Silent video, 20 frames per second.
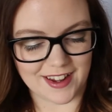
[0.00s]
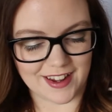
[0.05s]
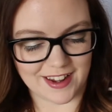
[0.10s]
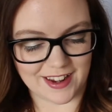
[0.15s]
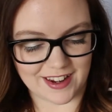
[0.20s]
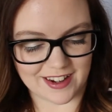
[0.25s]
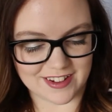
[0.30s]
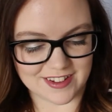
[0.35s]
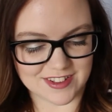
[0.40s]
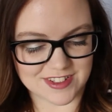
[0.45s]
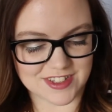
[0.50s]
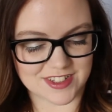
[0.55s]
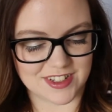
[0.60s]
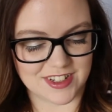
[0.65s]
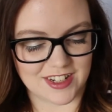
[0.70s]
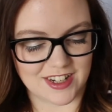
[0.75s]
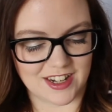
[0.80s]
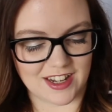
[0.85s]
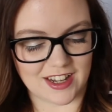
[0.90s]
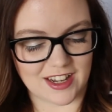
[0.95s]
And
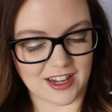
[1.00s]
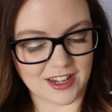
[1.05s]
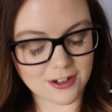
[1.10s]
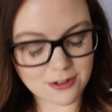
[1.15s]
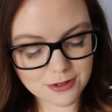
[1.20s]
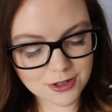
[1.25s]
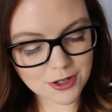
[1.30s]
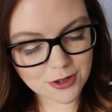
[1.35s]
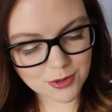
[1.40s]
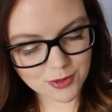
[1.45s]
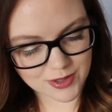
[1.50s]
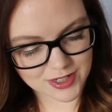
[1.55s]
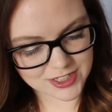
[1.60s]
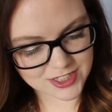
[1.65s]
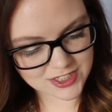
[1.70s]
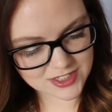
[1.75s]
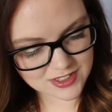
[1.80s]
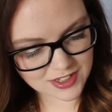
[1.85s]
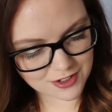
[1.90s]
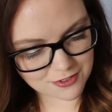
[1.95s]
I don't know,
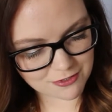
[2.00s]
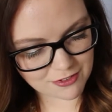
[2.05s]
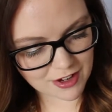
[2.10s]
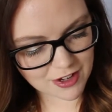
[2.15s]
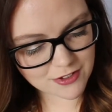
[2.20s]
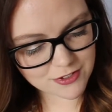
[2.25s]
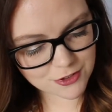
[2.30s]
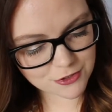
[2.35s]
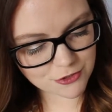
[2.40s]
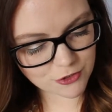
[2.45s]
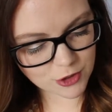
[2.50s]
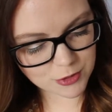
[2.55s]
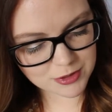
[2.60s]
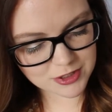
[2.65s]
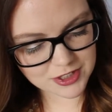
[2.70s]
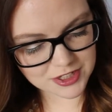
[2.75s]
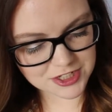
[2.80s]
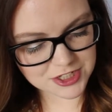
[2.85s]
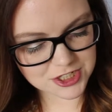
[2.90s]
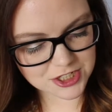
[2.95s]
I found the
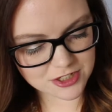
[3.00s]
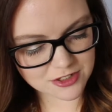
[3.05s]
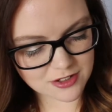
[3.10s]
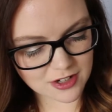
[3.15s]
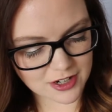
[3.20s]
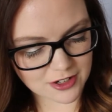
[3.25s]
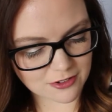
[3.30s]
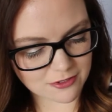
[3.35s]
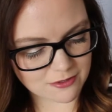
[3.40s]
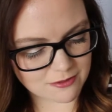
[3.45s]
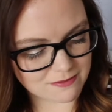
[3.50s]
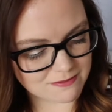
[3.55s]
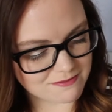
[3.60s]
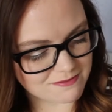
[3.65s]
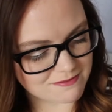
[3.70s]
formulation, a